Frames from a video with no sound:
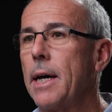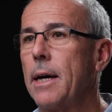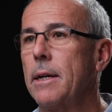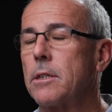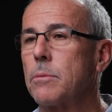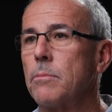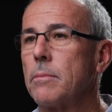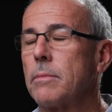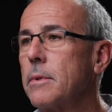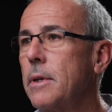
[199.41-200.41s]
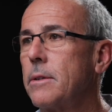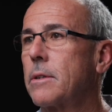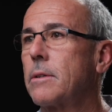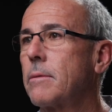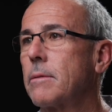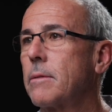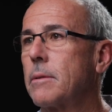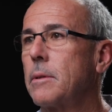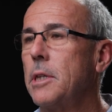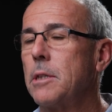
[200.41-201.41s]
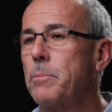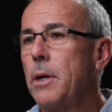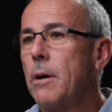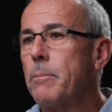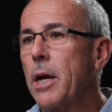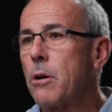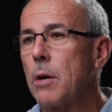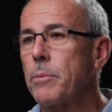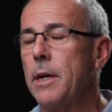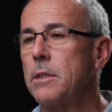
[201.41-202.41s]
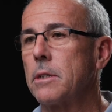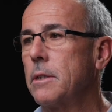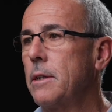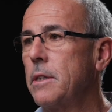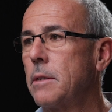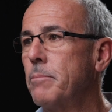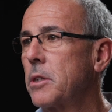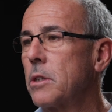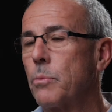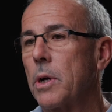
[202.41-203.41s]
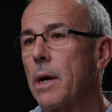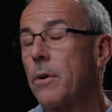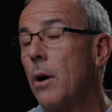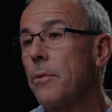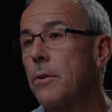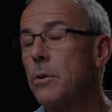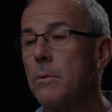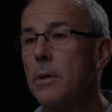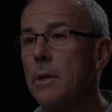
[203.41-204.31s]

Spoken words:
that. It's beyond my comprehension as much as what I've gone through.